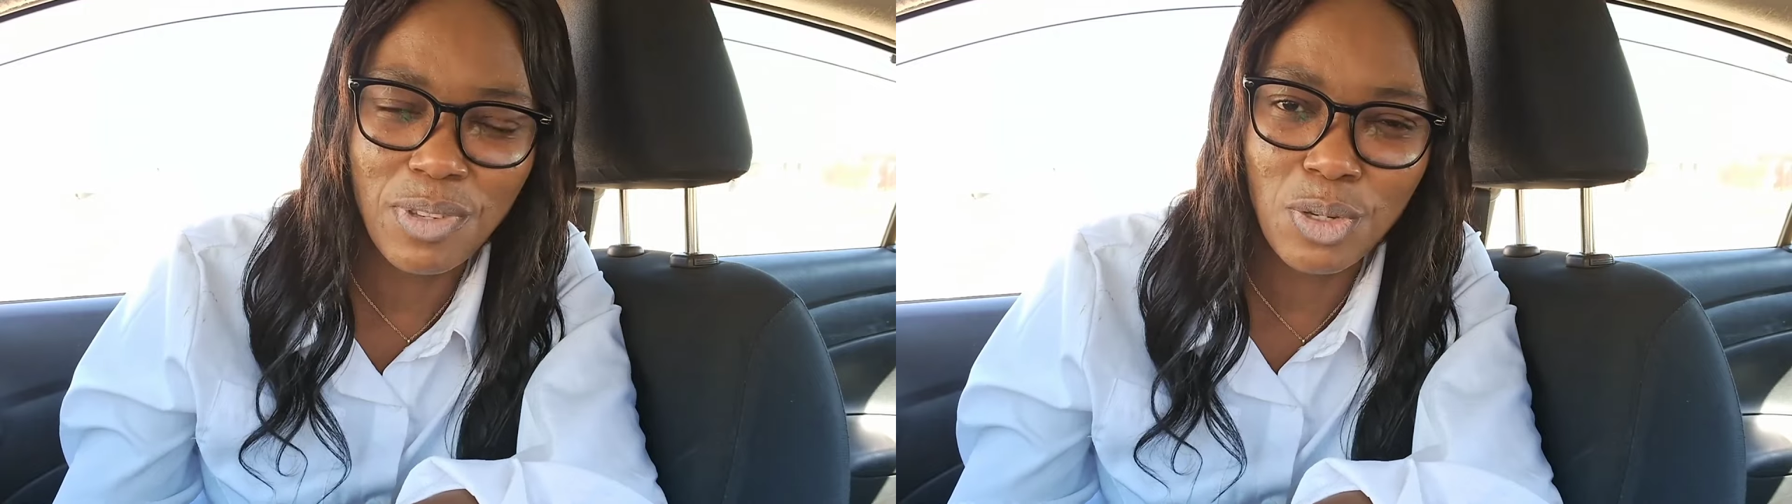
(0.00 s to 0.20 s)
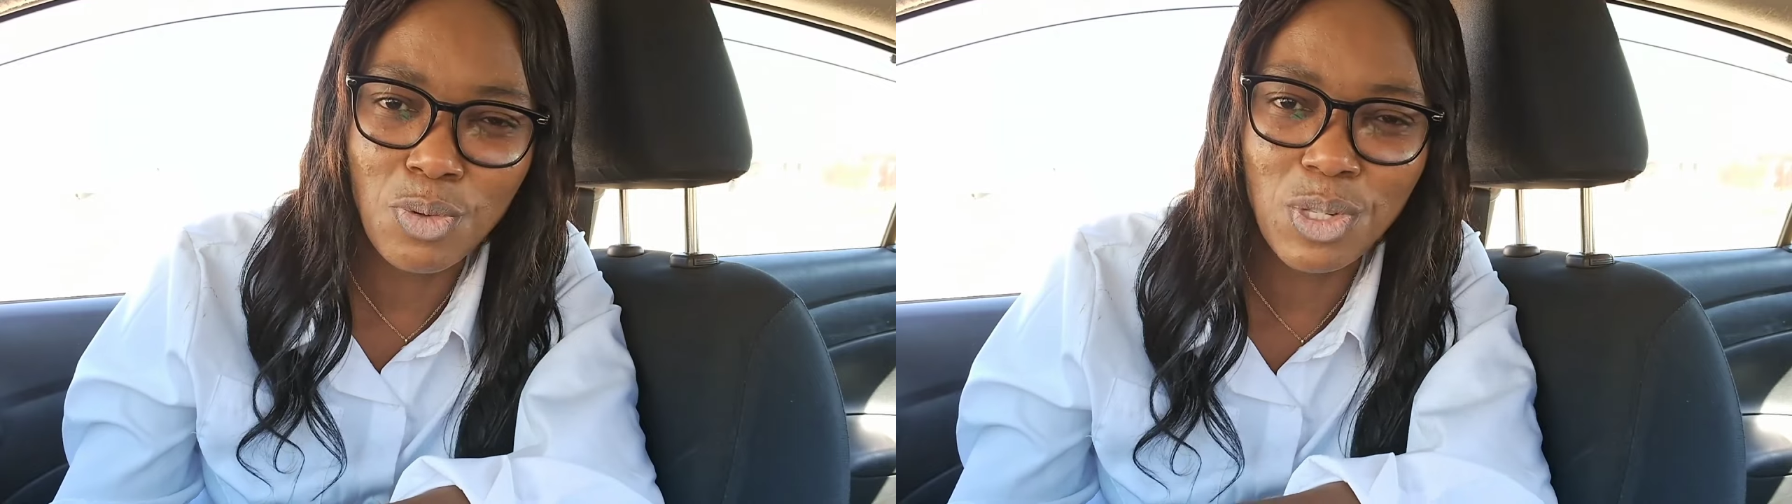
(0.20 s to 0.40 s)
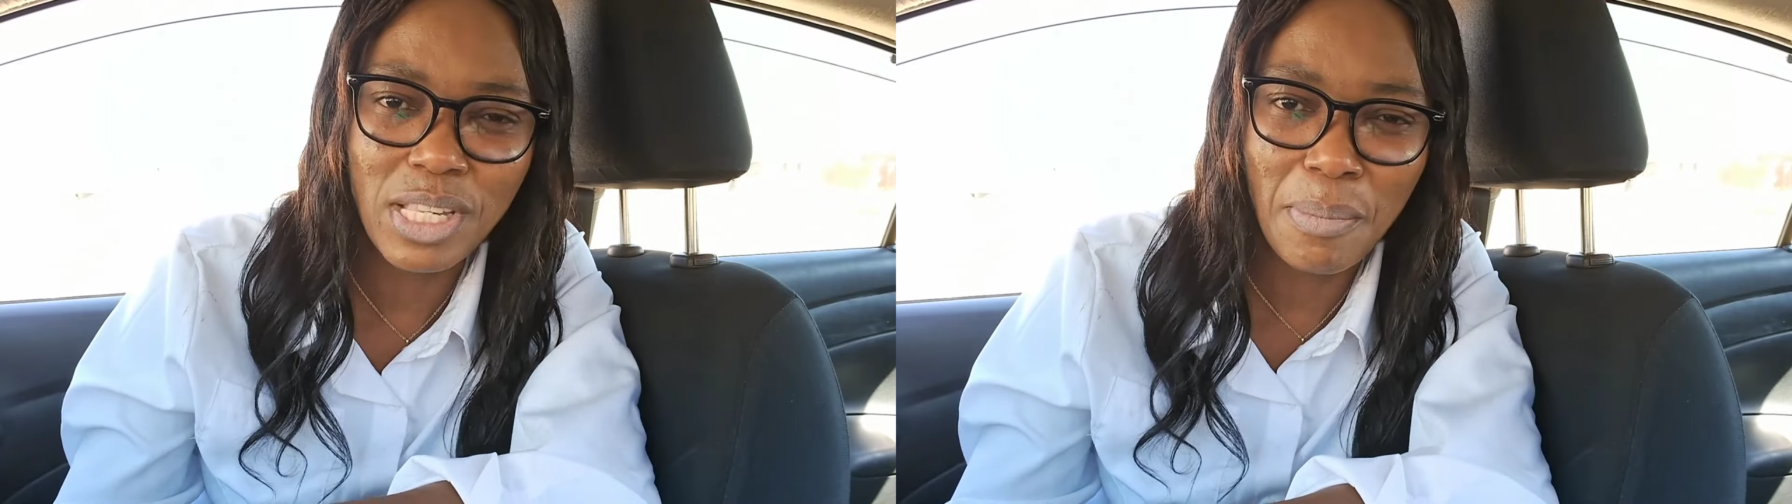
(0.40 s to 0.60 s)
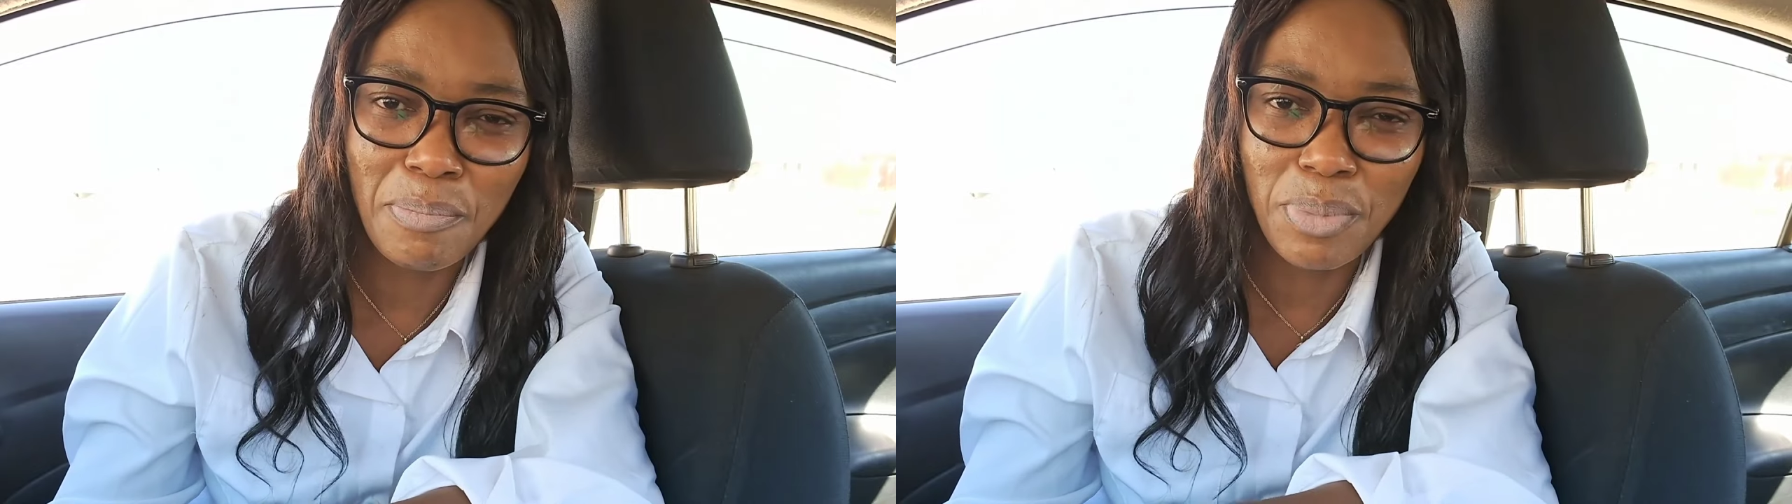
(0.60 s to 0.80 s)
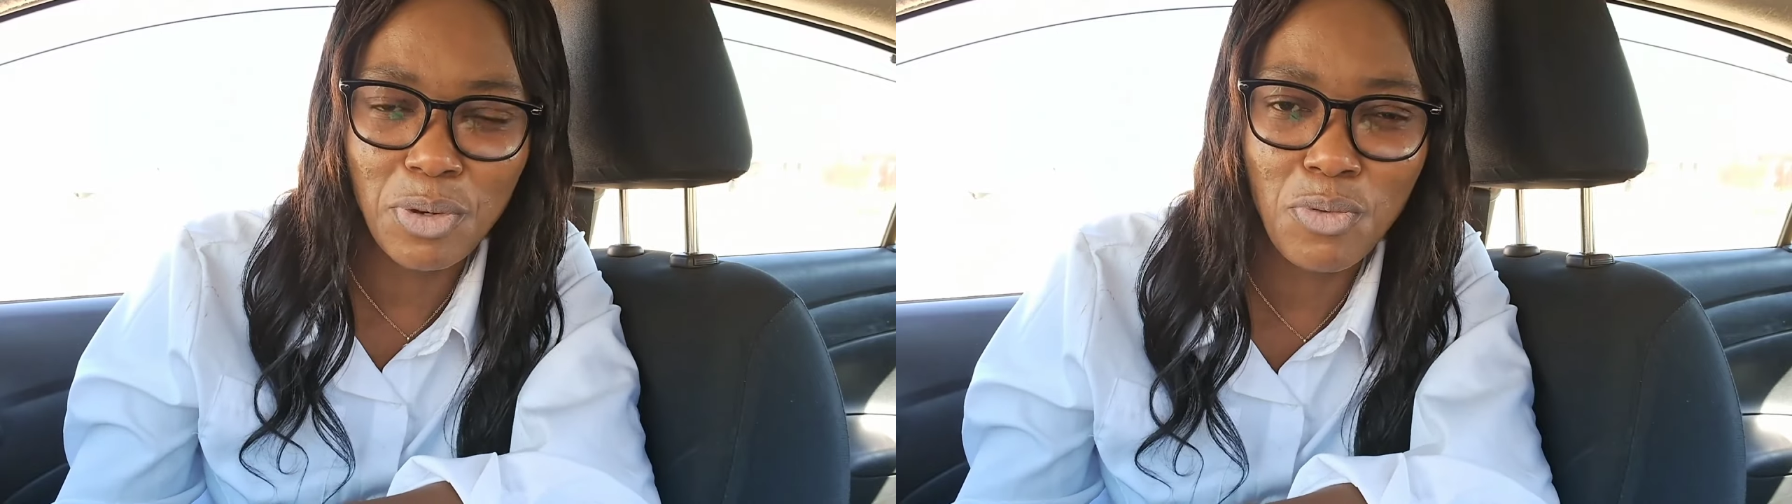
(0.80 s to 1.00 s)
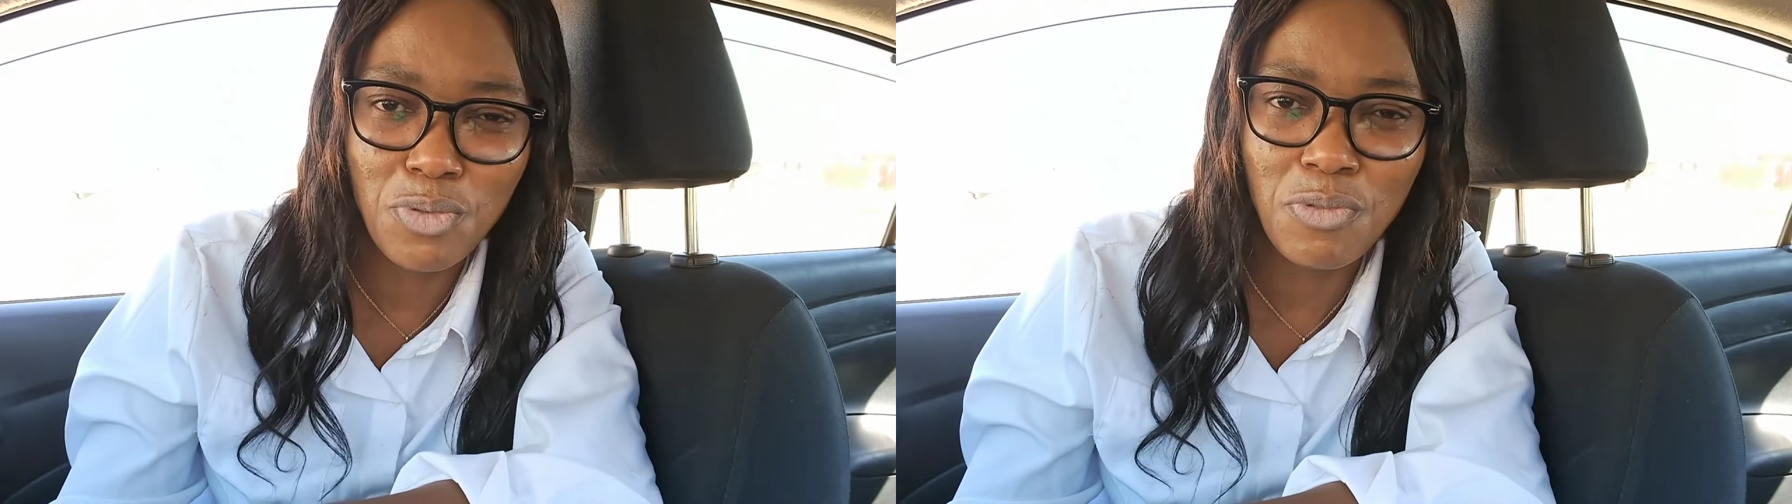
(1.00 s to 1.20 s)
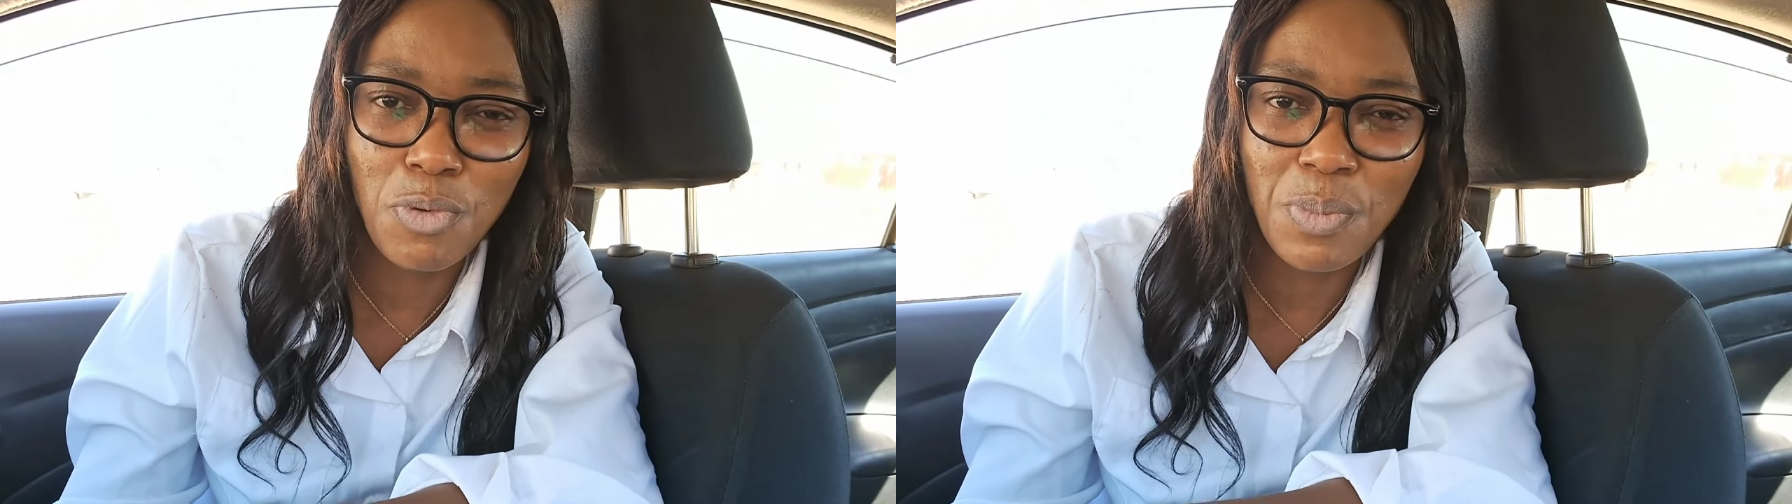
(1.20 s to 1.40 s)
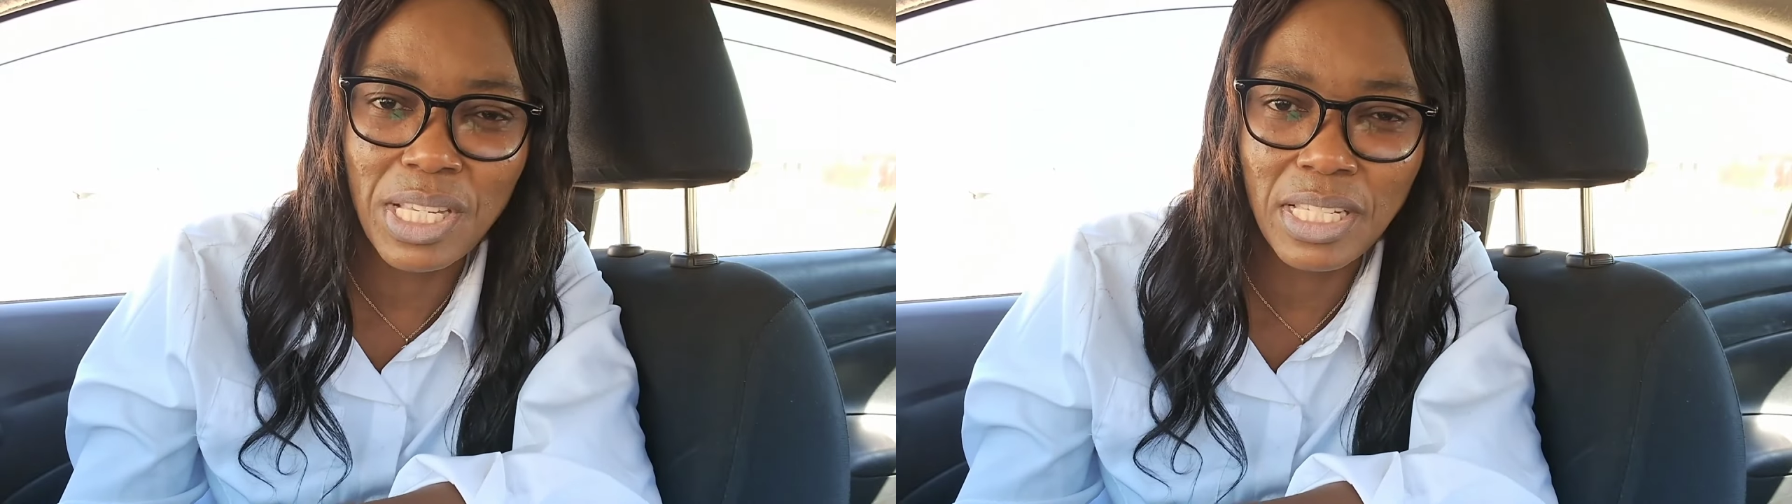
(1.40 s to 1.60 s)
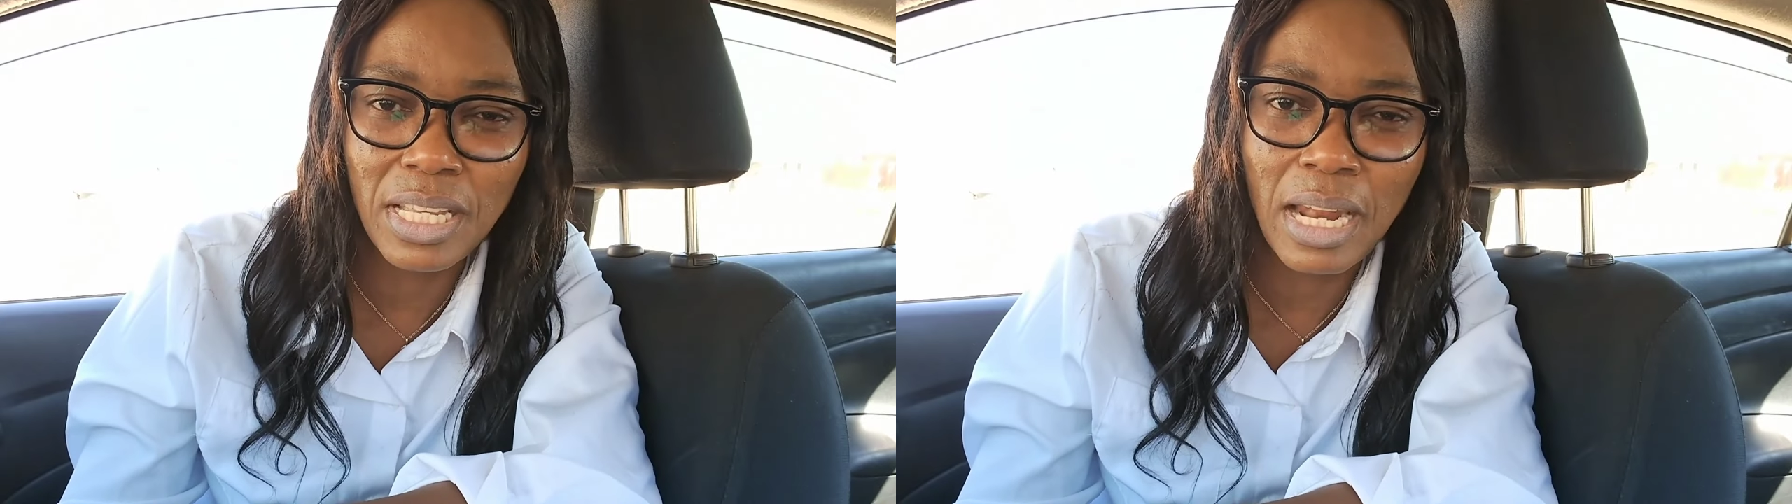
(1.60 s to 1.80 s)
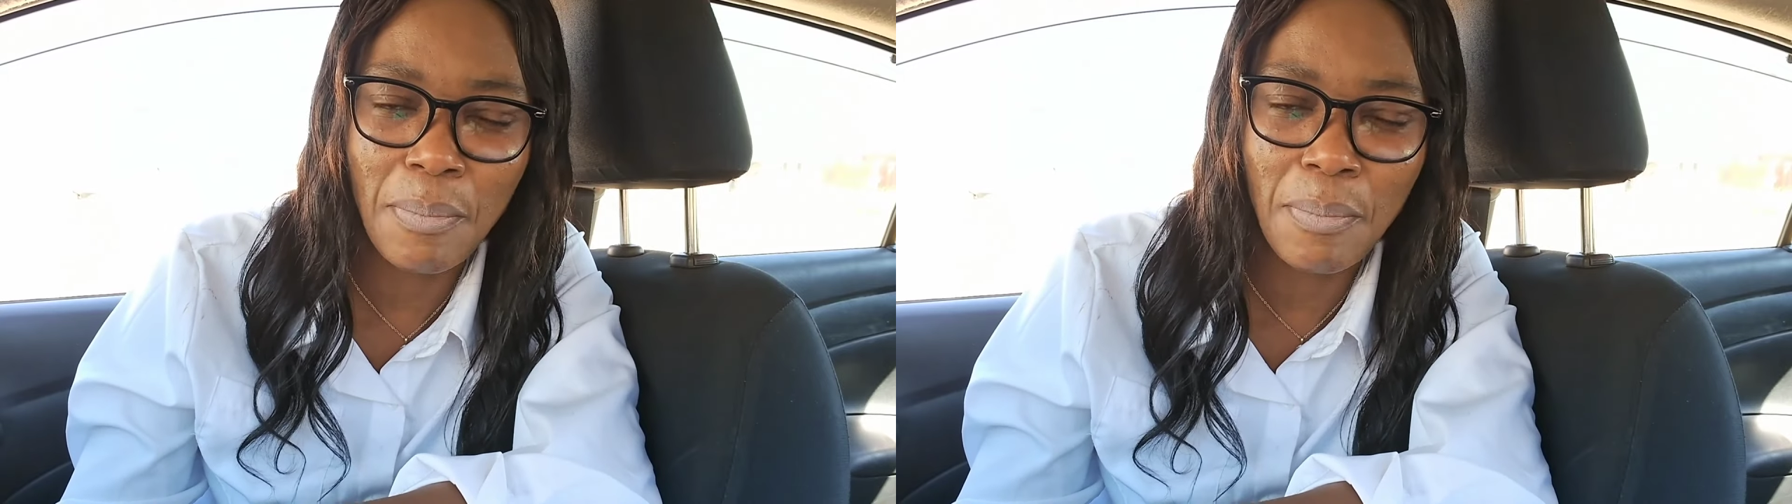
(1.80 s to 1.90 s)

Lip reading: you some bit of information